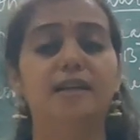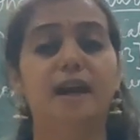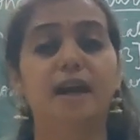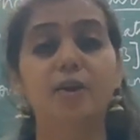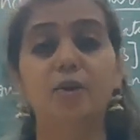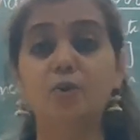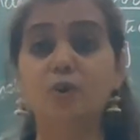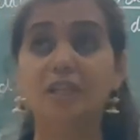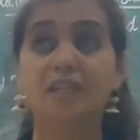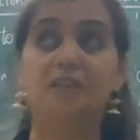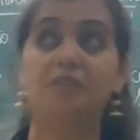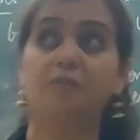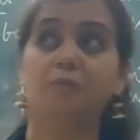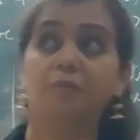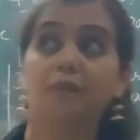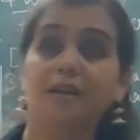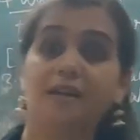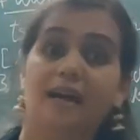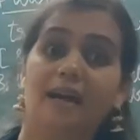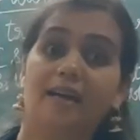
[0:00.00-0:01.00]
I don't give him
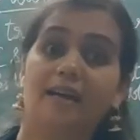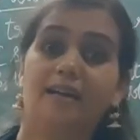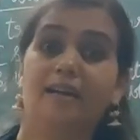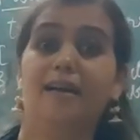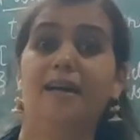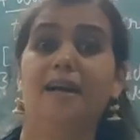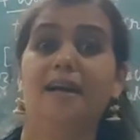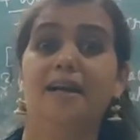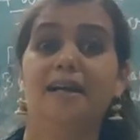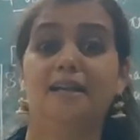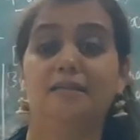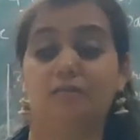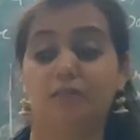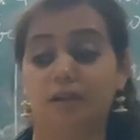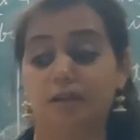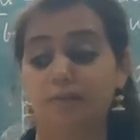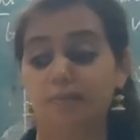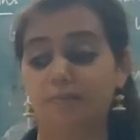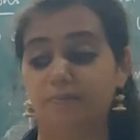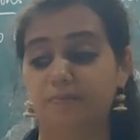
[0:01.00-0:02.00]
that high grade, I deliver
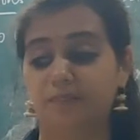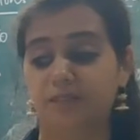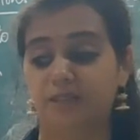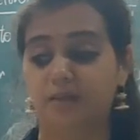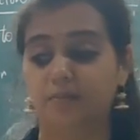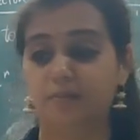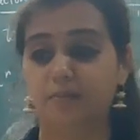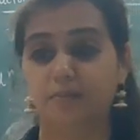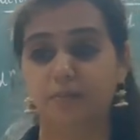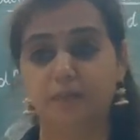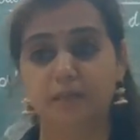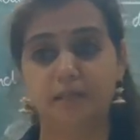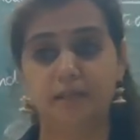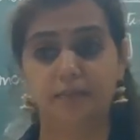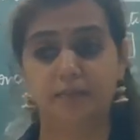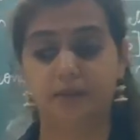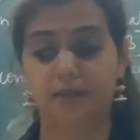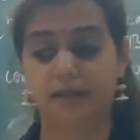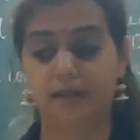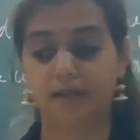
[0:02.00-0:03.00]
him medium
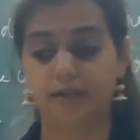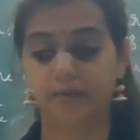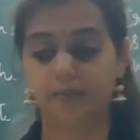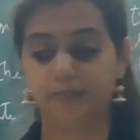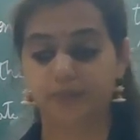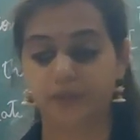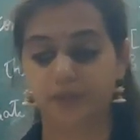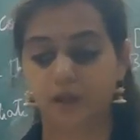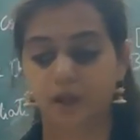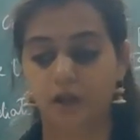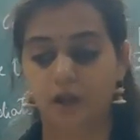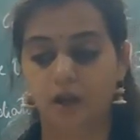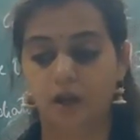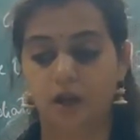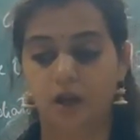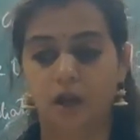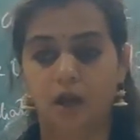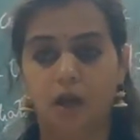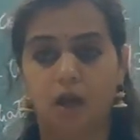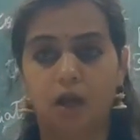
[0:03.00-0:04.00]
grade.
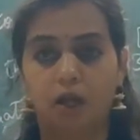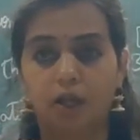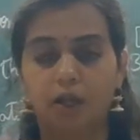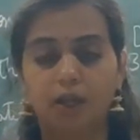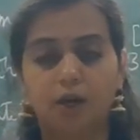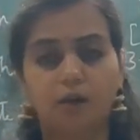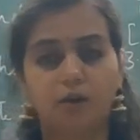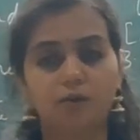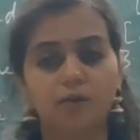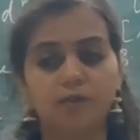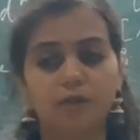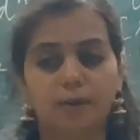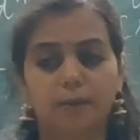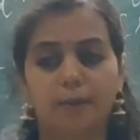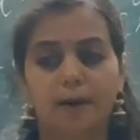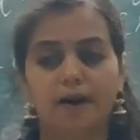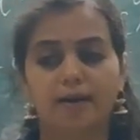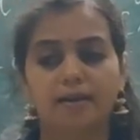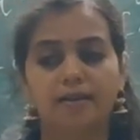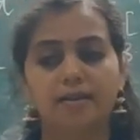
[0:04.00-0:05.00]
Now the
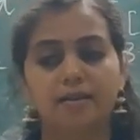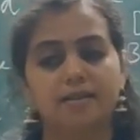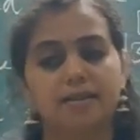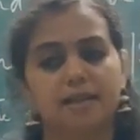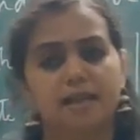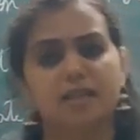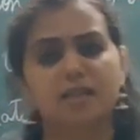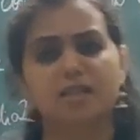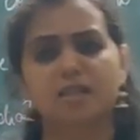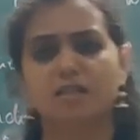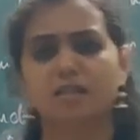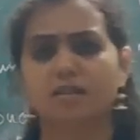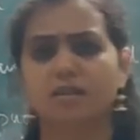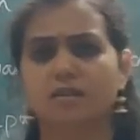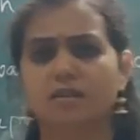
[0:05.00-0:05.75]
buyer says,